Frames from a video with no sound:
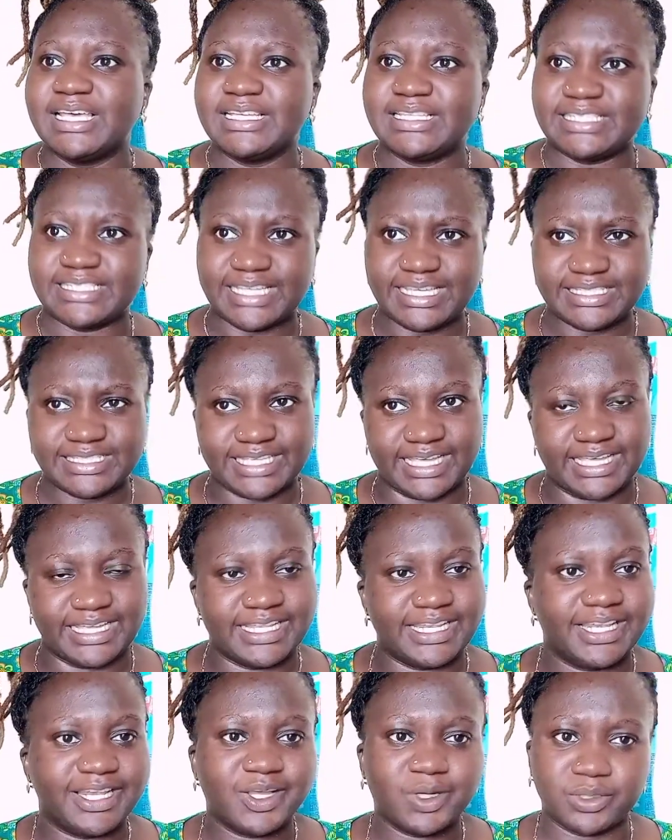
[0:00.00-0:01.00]
Sasa,
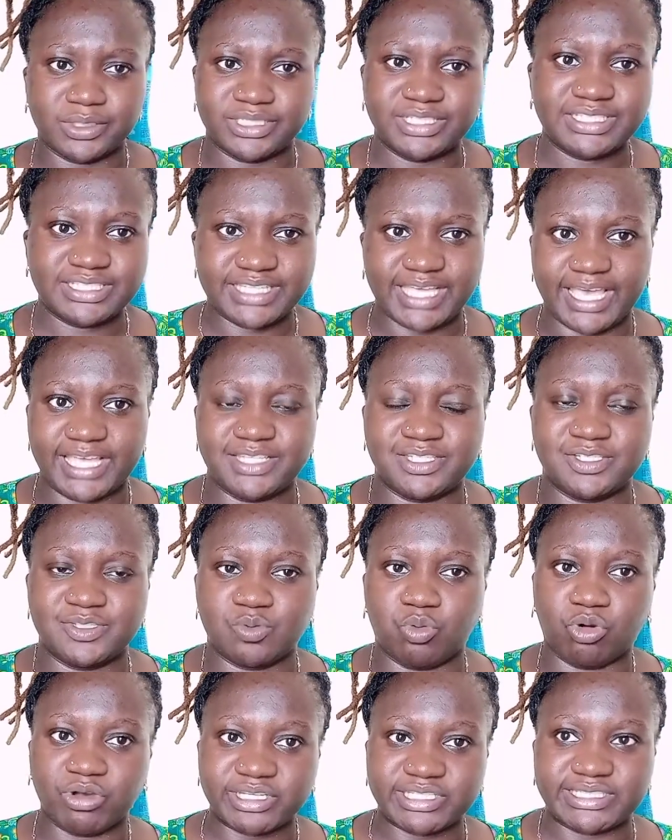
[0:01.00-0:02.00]
lo, this guy just
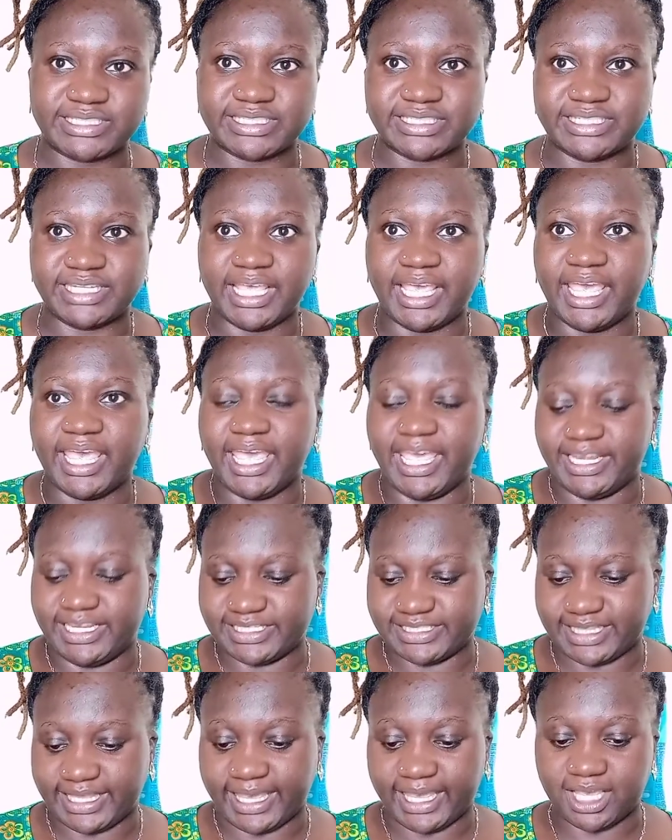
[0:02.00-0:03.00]
walks in and
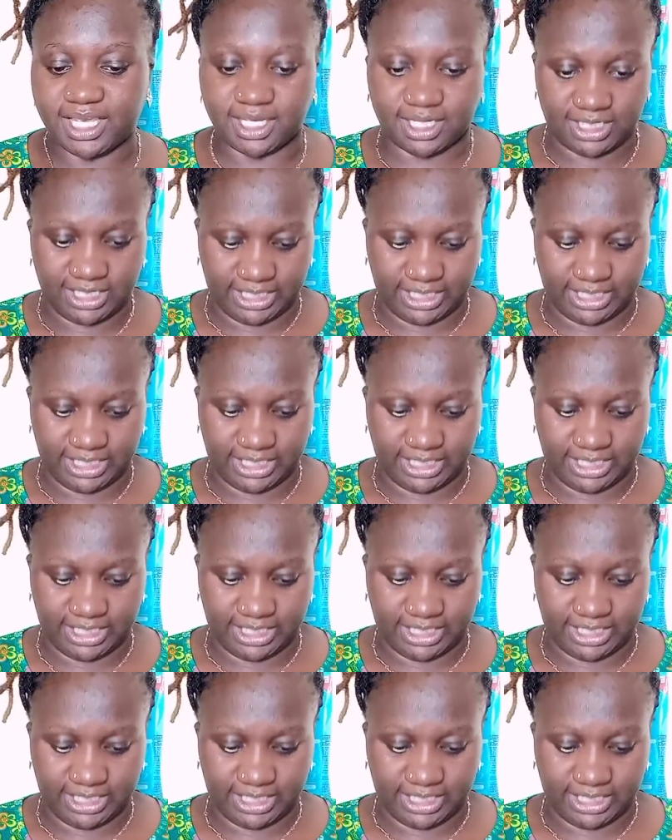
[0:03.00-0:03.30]
he's like,